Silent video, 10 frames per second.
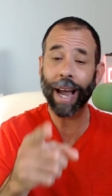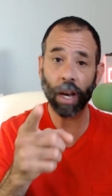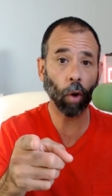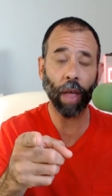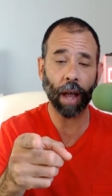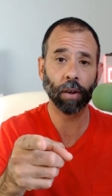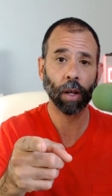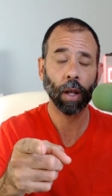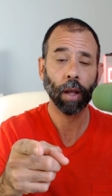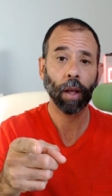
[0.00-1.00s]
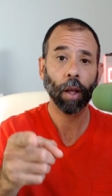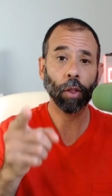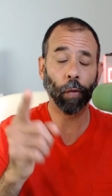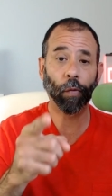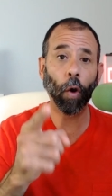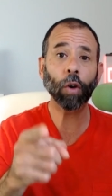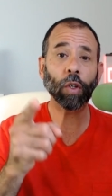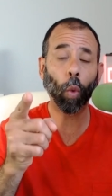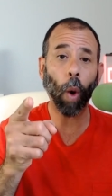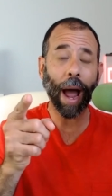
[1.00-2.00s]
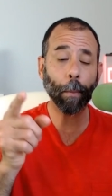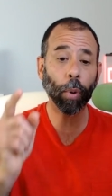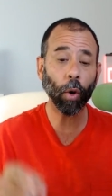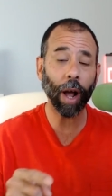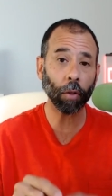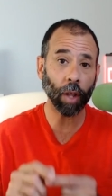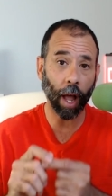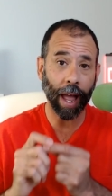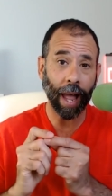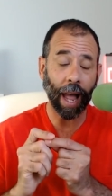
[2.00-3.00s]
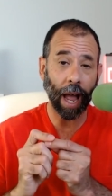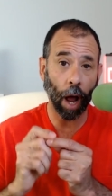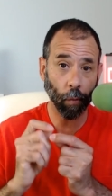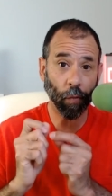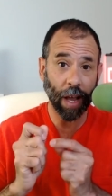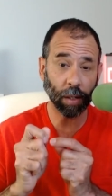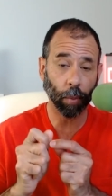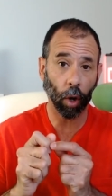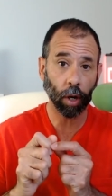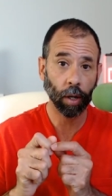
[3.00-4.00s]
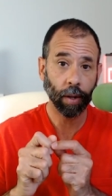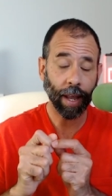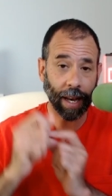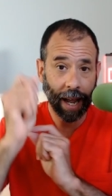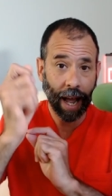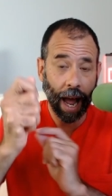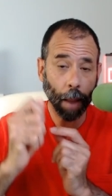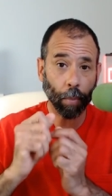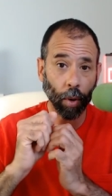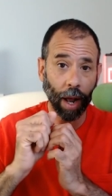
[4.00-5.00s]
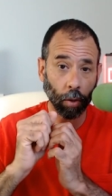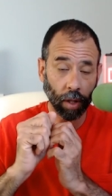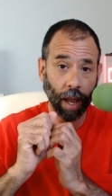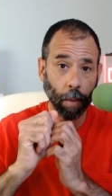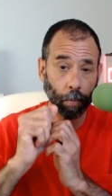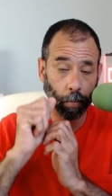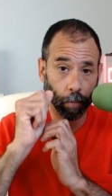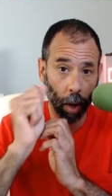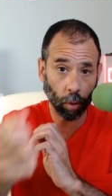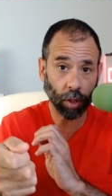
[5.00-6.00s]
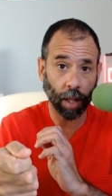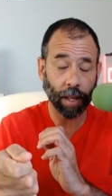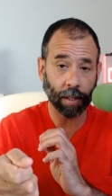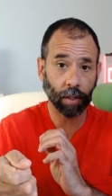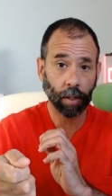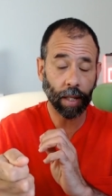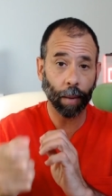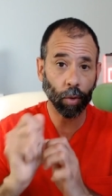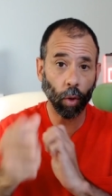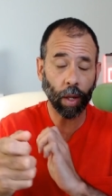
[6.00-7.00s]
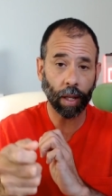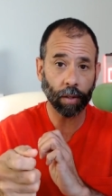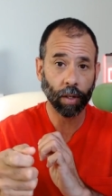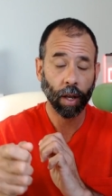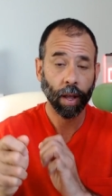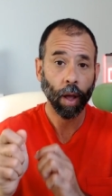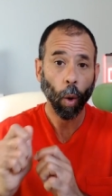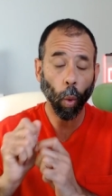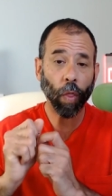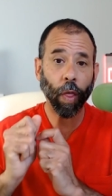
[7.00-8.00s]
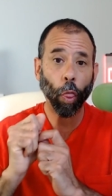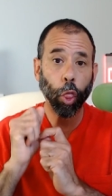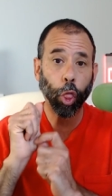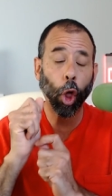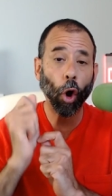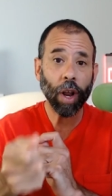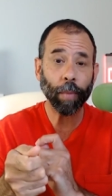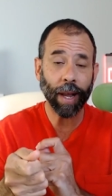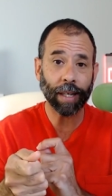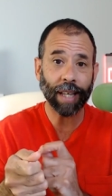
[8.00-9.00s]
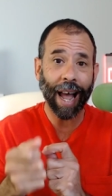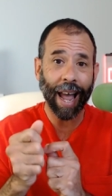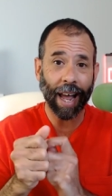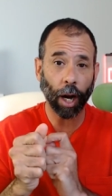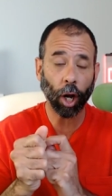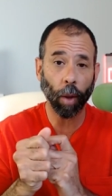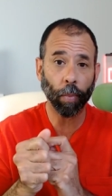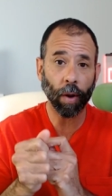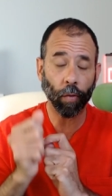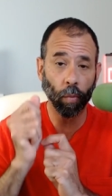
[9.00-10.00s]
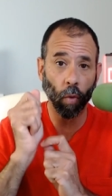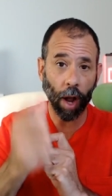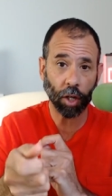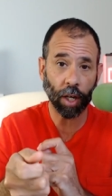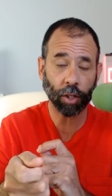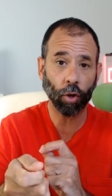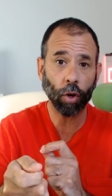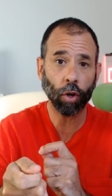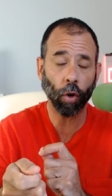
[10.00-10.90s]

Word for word: I know that. The first I put out on Facebook and I put out a post on this that I'm doing this. Within 30 minutes, I had a company from Rochester,